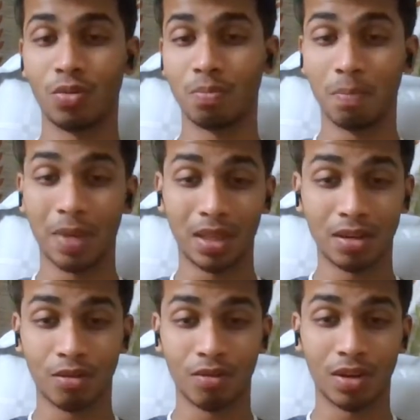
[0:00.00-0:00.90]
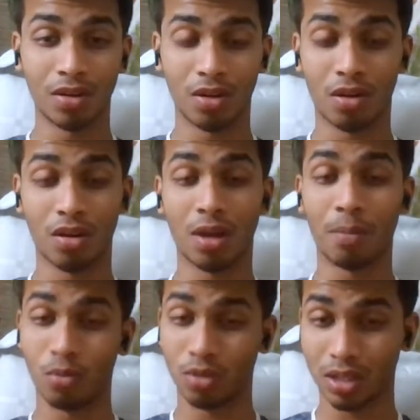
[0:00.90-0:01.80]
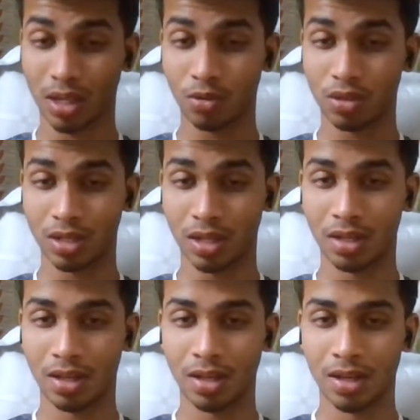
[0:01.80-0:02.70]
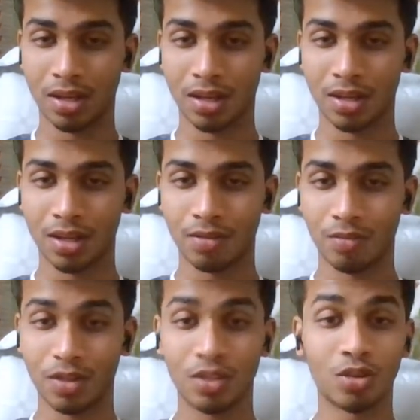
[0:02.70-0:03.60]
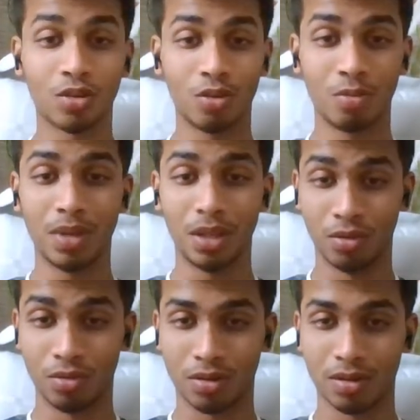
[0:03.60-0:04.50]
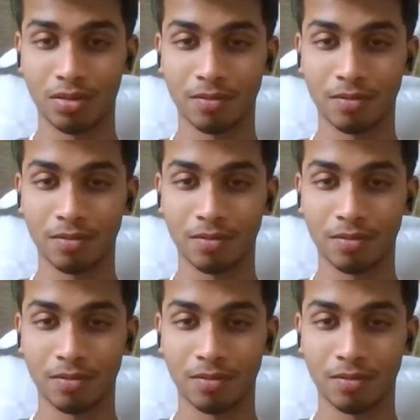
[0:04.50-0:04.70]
methods with or approaches, I would say, which could be used.